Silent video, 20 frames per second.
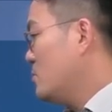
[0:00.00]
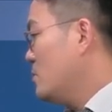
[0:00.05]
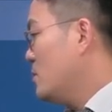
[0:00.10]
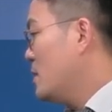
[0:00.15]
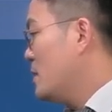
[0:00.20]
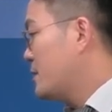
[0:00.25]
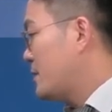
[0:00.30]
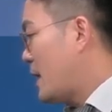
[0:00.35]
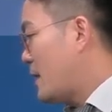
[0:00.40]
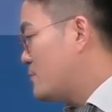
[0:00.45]

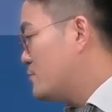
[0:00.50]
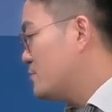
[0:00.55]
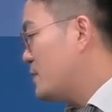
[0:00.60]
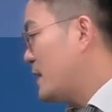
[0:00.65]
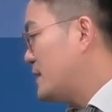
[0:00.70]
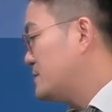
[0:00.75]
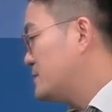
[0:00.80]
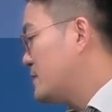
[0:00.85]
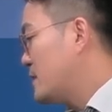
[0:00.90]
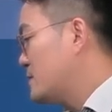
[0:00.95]
have
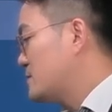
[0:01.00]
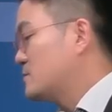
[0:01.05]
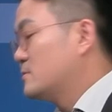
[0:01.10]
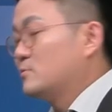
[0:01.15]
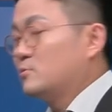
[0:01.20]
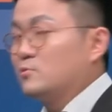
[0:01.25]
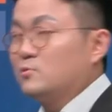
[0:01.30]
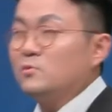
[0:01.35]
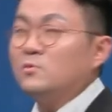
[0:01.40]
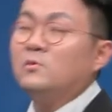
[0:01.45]
tendency
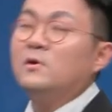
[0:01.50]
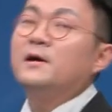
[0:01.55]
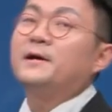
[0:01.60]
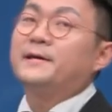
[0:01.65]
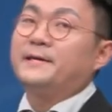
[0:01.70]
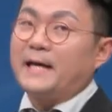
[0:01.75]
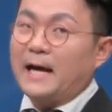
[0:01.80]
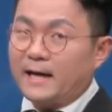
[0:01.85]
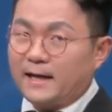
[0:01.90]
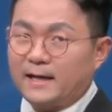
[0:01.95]
of
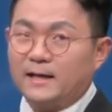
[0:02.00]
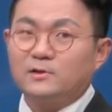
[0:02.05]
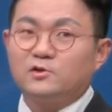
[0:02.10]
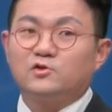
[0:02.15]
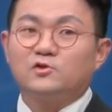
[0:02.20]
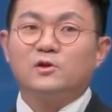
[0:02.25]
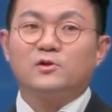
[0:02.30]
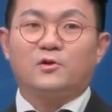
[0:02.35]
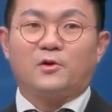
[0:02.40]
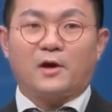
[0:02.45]
increasing
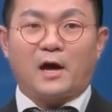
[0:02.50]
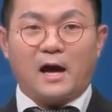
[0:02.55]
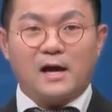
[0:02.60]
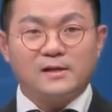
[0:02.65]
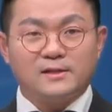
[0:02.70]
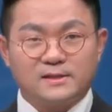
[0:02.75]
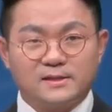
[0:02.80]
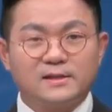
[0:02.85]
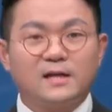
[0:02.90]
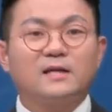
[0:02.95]

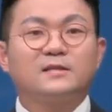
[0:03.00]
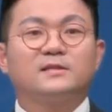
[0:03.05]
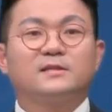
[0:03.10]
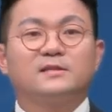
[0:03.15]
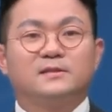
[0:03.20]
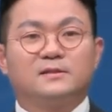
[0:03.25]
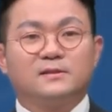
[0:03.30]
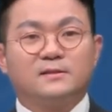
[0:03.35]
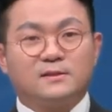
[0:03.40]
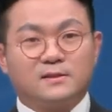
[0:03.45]
bleeding.
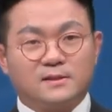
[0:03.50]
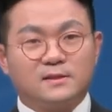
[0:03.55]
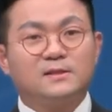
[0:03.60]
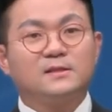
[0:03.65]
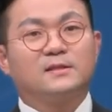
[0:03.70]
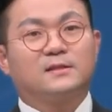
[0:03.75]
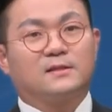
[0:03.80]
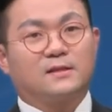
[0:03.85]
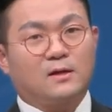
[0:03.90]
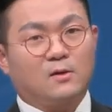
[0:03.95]

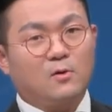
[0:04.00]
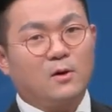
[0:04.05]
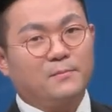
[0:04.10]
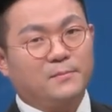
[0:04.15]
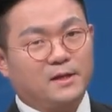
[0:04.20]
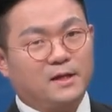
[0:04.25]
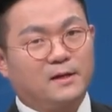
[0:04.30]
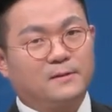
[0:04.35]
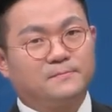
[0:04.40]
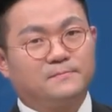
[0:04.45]

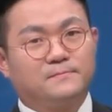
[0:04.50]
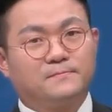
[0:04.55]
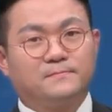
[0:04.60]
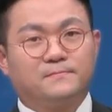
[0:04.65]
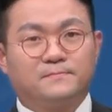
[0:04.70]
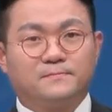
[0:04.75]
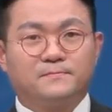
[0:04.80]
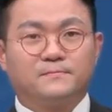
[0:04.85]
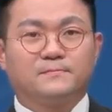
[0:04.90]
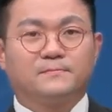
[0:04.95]
How
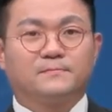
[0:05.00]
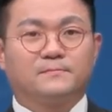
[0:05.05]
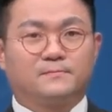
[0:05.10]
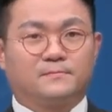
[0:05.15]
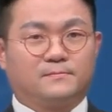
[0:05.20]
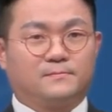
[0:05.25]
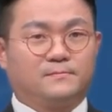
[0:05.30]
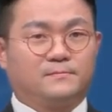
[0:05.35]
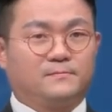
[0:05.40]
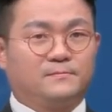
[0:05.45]
to
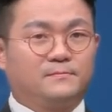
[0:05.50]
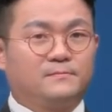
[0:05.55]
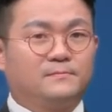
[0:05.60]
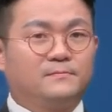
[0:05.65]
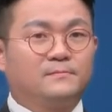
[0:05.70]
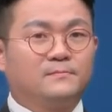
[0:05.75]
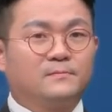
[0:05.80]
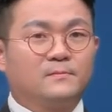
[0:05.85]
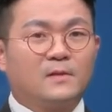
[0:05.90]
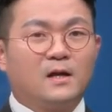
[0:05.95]
reduce
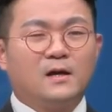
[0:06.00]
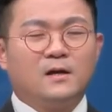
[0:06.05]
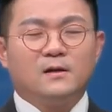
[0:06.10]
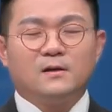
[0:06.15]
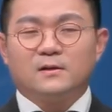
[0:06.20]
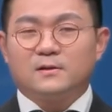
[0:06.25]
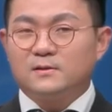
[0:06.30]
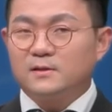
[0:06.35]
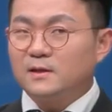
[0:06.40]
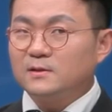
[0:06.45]
swelling?
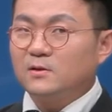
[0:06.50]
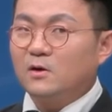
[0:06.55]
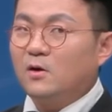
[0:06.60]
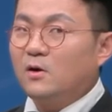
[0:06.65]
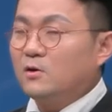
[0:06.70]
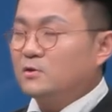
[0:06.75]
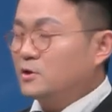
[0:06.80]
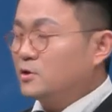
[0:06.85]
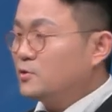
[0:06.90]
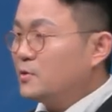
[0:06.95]
To reduce
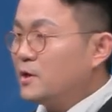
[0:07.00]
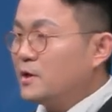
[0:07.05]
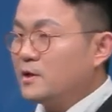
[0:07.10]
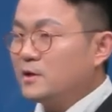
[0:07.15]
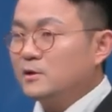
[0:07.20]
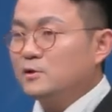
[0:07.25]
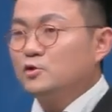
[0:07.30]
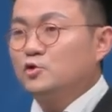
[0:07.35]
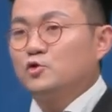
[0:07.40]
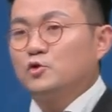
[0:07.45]

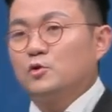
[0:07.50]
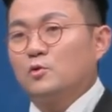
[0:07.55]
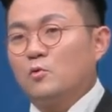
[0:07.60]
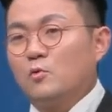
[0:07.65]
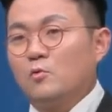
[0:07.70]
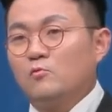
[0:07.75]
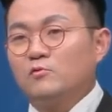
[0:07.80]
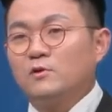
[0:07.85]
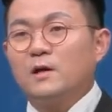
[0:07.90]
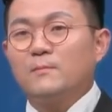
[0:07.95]
bleeding, we need to
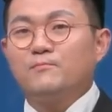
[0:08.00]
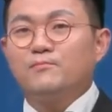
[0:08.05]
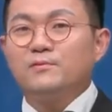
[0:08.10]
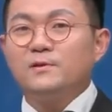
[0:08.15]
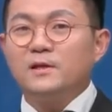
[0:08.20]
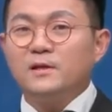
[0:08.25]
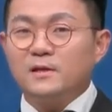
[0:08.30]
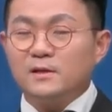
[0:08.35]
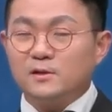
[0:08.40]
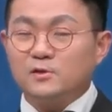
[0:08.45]
be
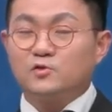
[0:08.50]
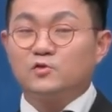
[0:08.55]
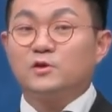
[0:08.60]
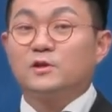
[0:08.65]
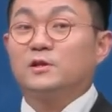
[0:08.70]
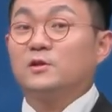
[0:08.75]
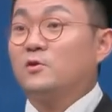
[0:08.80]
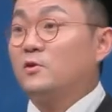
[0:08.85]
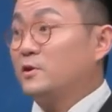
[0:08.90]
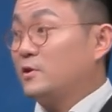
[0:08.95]

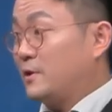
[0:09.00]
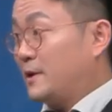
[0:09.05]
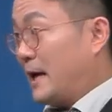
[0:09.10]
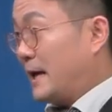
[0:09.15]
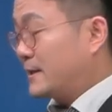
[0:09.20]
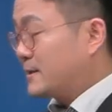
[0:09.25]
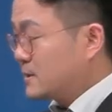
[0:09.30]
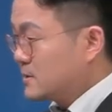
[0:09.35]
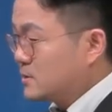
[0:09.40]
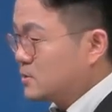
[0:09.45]
careful
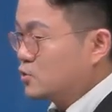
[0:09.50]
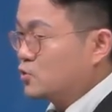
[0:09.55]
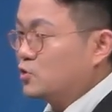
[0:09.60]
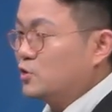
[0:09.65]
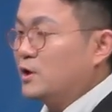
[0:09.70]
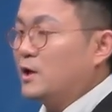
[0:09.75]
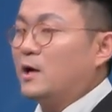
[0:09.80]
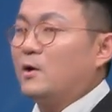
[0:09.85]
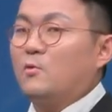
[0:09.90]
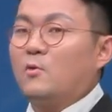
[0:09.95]
about
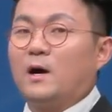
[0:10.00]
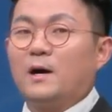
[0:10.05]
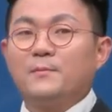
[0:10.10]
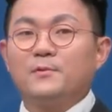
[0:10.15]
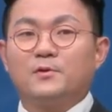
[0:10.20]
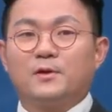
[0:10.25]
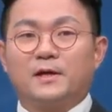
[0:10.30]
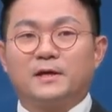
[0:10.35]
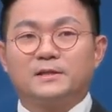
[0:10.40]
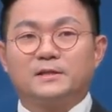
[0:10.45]
the
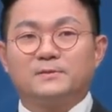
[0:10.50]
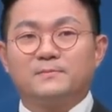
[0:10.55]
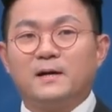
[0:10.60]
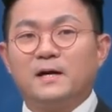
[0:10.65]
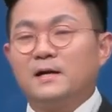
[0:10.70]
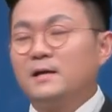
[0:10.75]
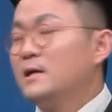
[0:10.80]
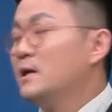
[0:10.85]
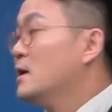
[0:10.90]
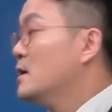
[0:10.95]
drugs
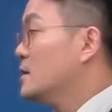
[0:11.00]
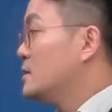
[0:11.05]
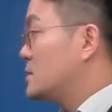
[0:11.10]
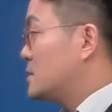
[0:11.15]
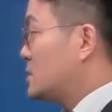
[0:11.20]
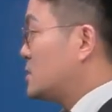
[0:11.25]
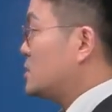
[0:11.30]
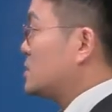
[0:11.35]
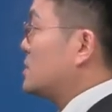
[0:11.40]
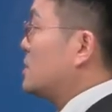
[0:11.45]
that I
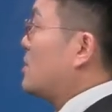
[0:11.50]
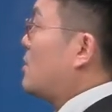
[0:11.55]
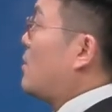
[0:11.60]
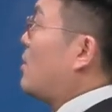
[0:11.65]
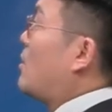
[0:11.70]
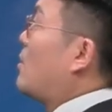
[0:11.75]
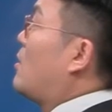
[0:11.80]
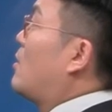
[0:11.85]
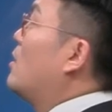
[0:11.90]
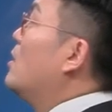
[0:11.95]
talked
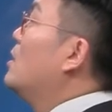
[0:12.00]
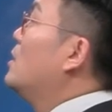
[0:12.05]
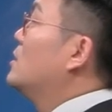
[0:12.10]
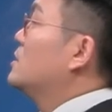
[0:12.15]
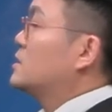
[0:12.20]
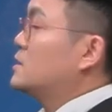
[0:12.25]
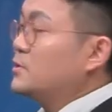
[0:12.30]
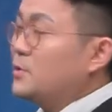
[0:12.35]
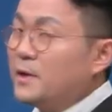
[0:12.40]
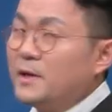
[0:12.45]
about. To
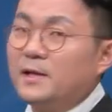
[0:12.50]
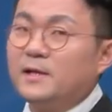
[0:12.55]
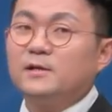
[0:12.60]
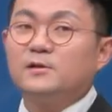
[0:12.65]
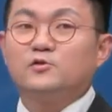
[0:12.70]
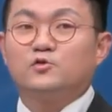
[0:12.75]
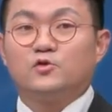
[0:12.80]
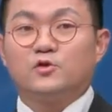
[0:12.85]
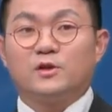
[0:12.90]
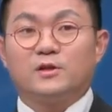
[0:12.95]
reduce
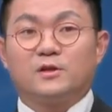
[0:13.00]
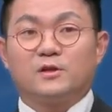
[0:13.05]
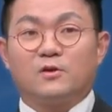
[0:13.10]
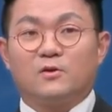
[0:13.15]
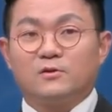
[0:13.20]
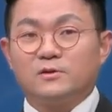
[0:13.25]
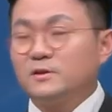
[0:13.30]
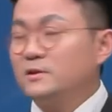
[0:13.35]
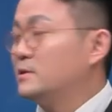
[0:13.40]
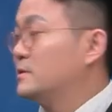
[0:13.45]

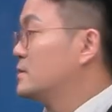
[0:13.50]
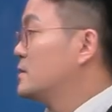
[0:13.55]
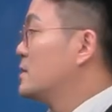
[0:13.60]
swelling,